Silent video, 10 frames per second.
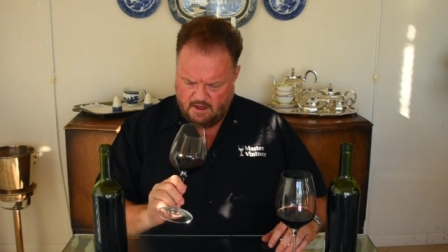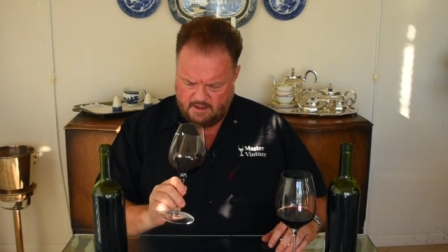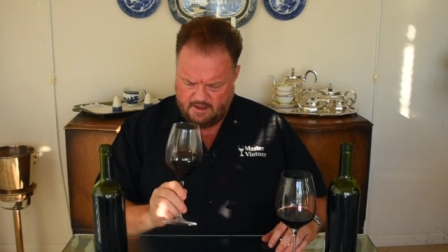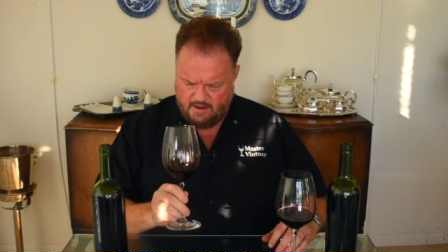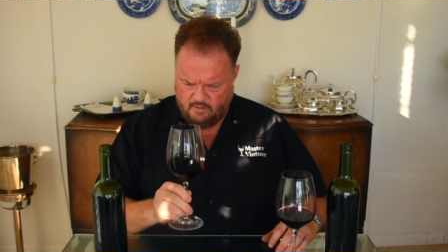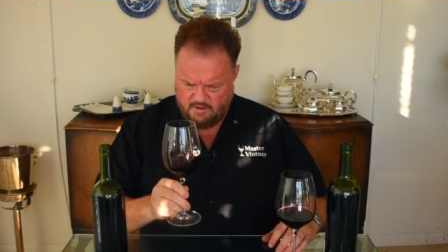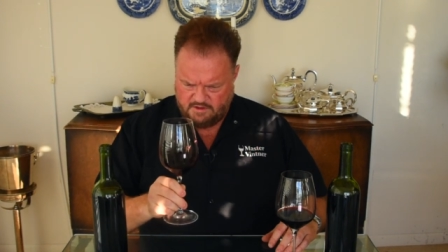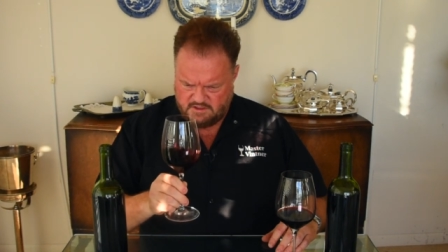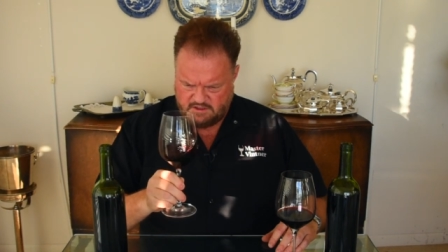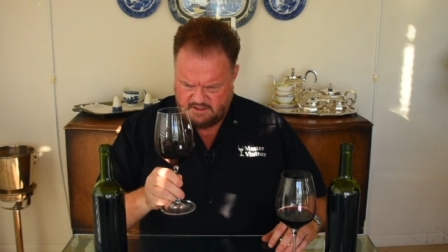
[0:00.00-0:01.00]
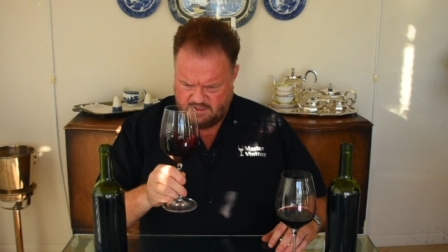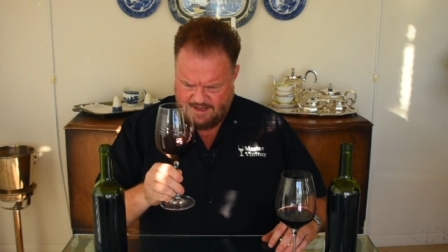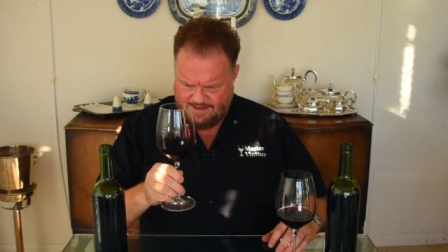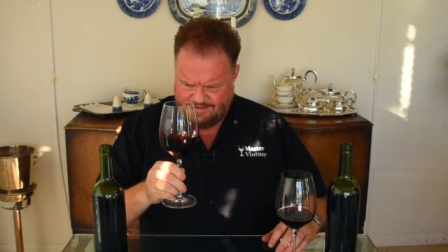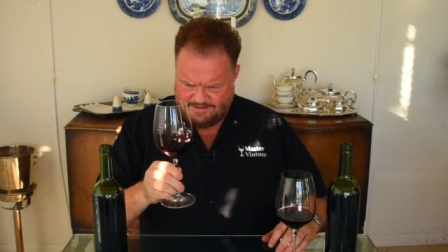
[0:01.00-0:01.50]
I can't really see
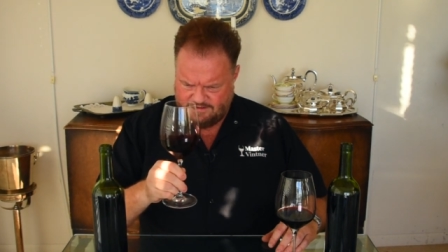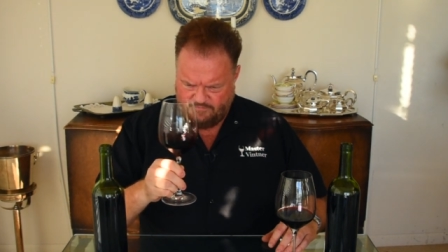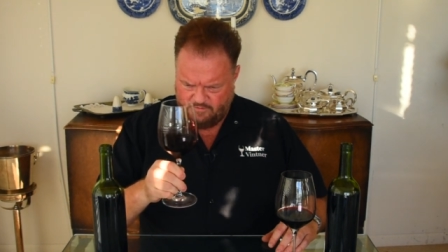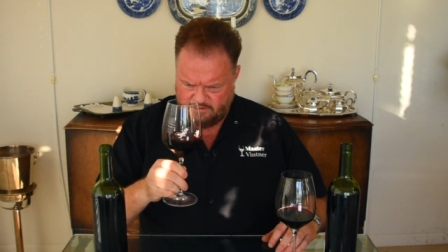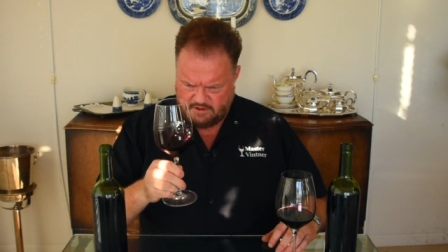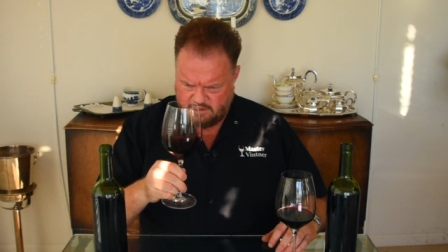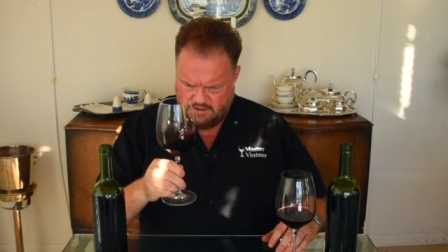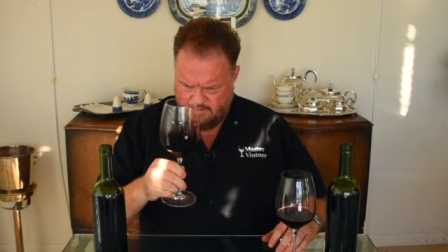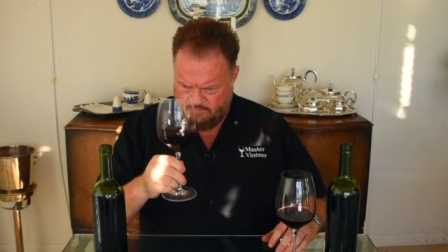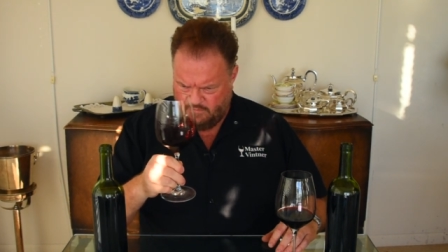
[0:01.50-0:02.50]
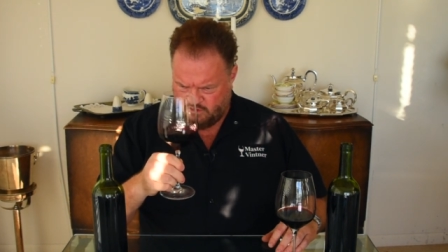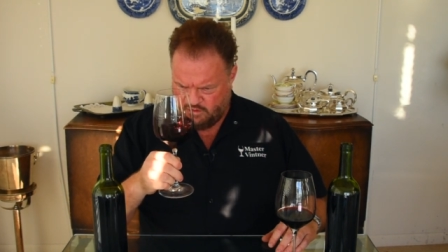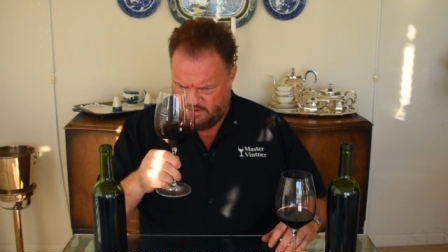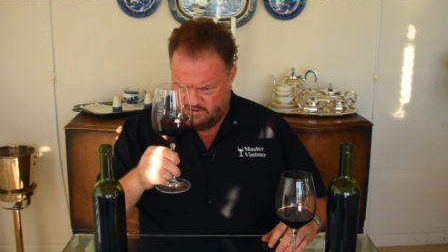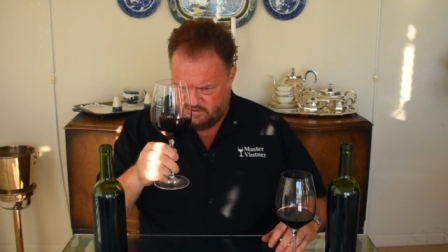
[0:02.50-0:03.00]
any difference
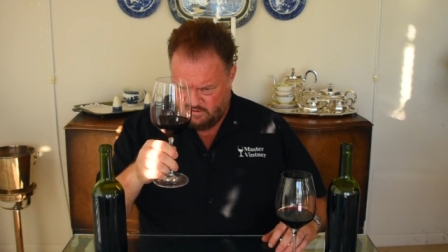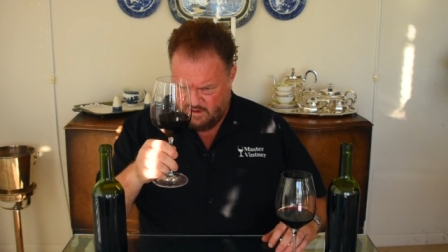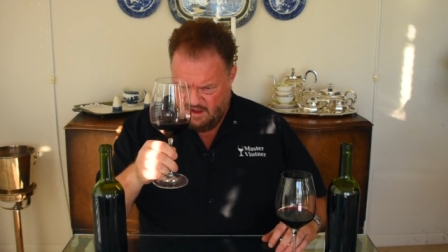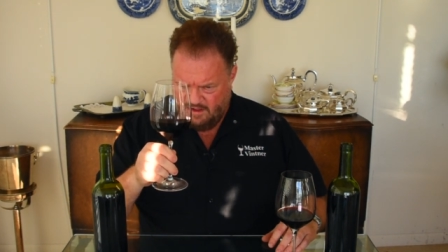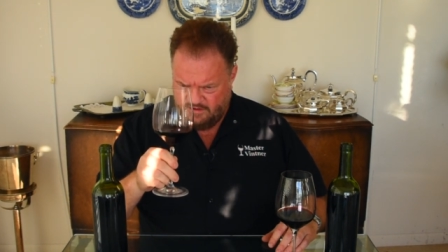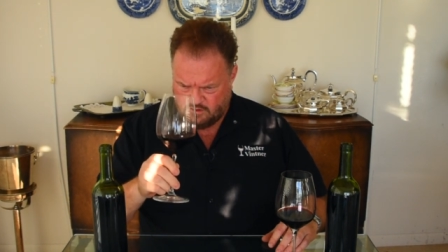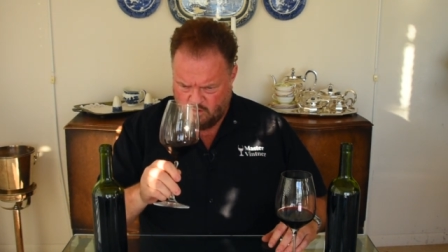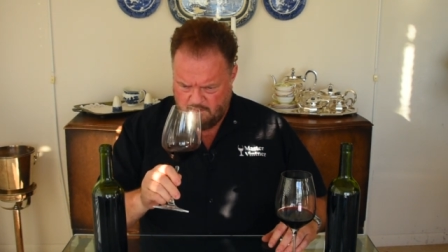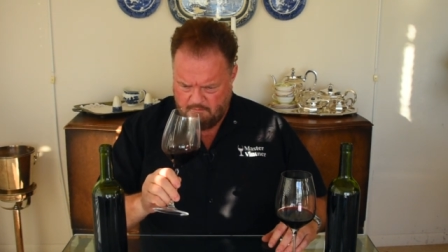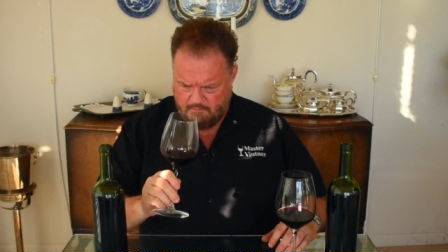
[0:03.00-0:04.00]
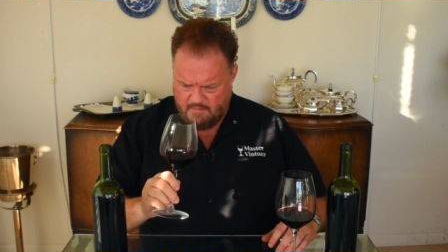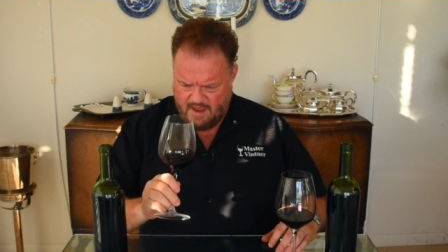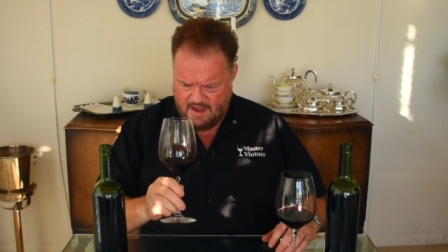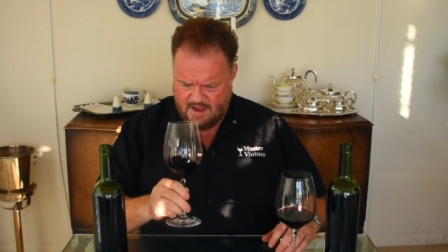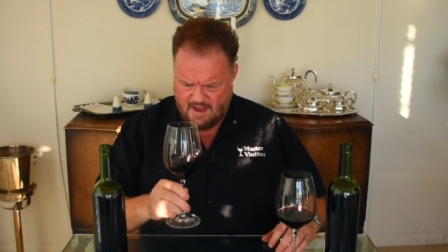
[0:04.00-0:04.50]
between the two. This one
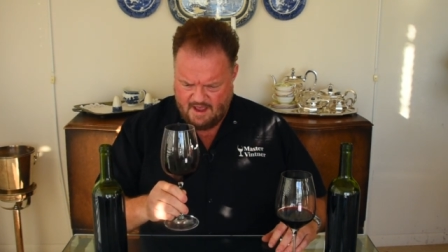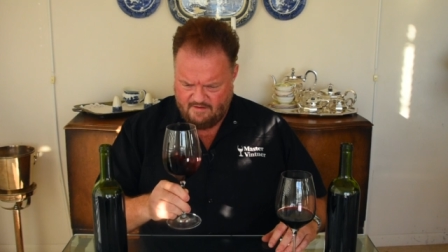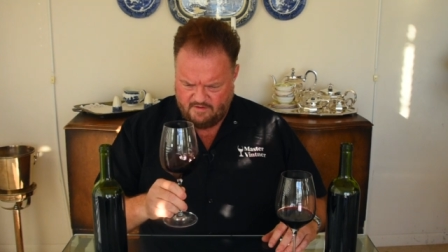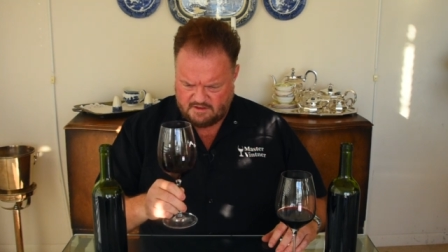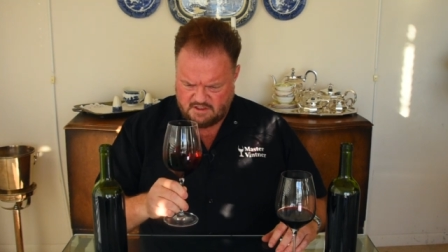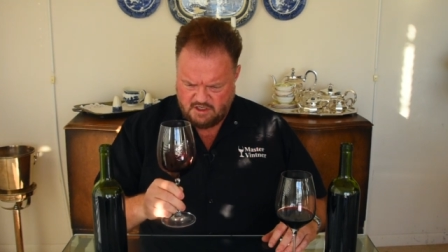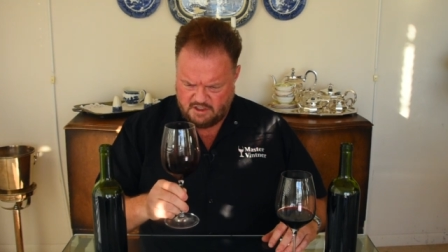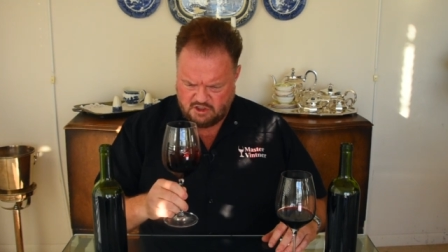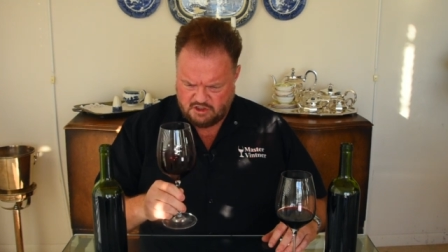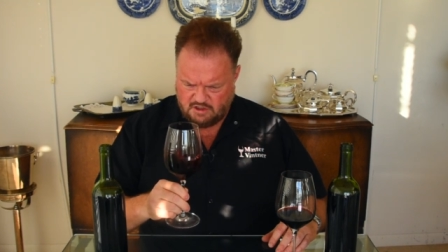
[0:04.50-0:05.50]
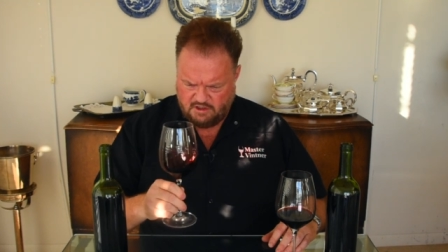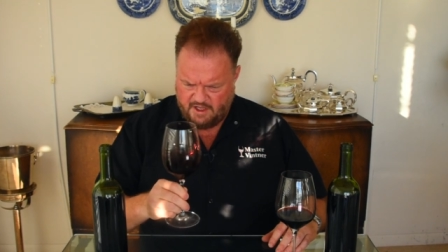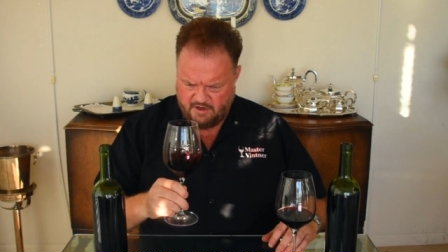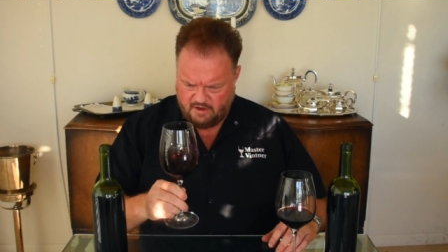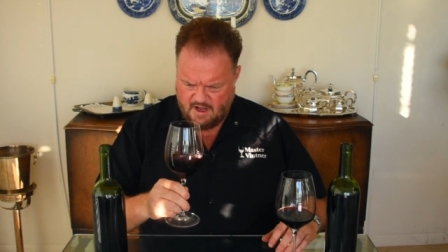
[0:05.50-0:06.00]
may have a touch
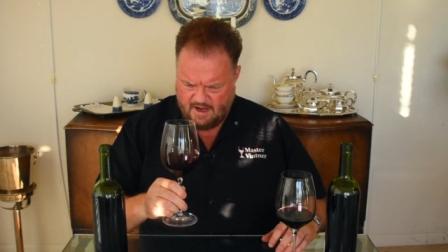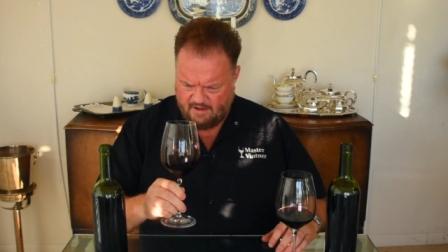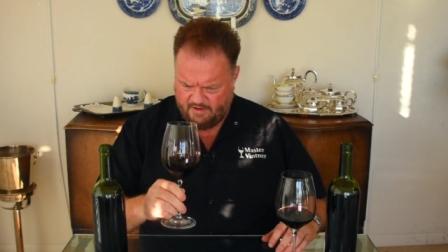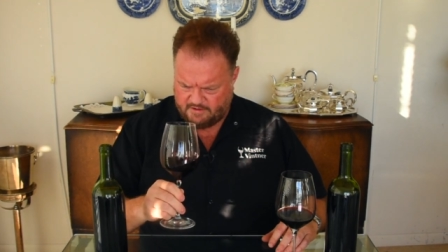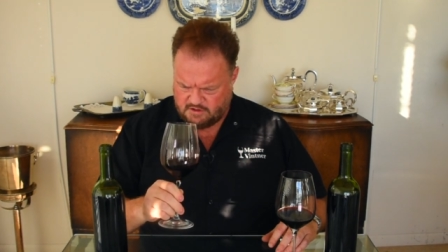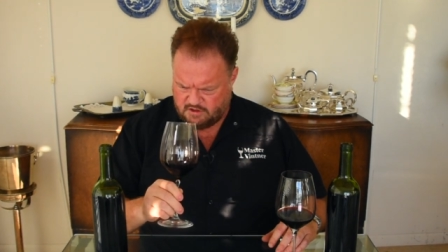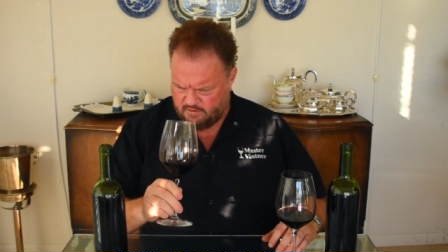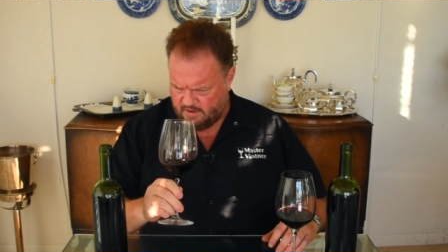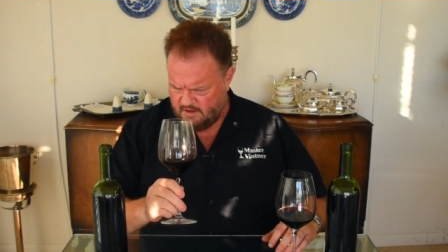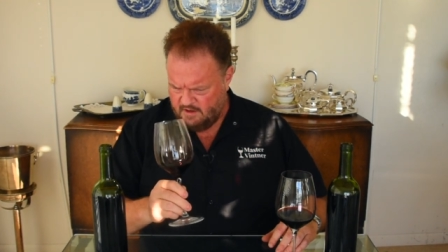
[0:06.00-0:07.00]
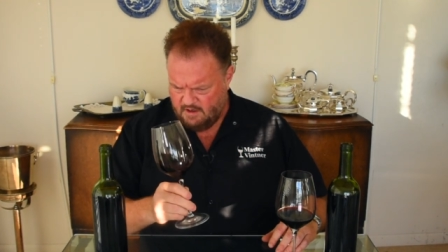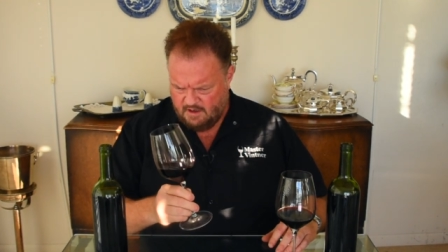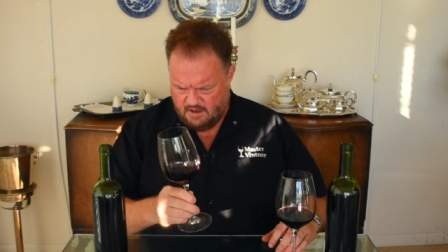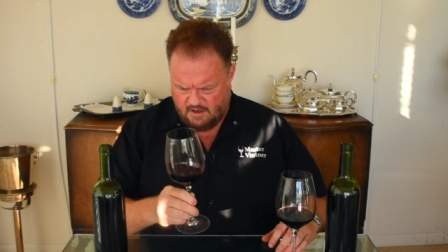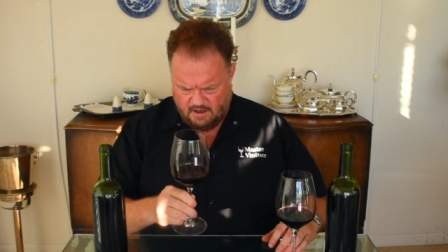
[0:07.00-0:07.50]
lighter highlights to it.
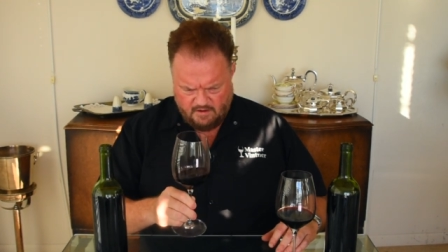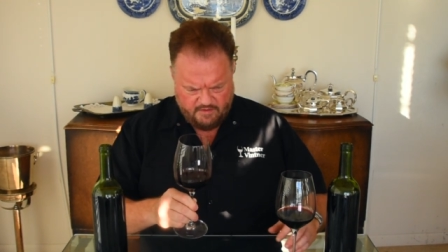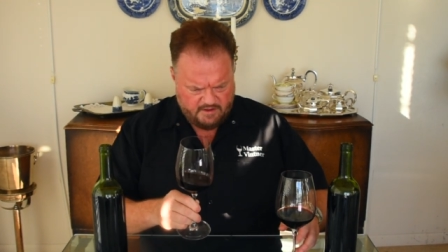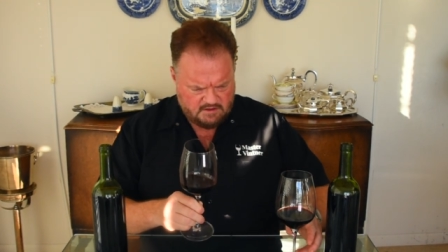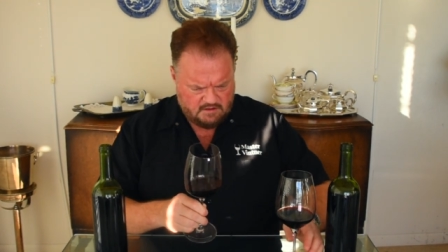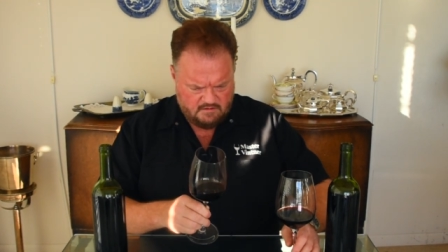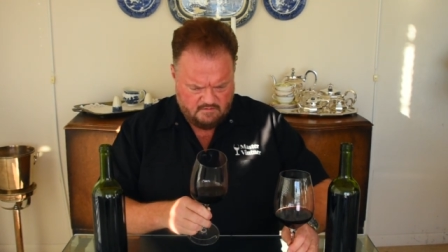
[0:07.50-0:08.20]
Uh, that's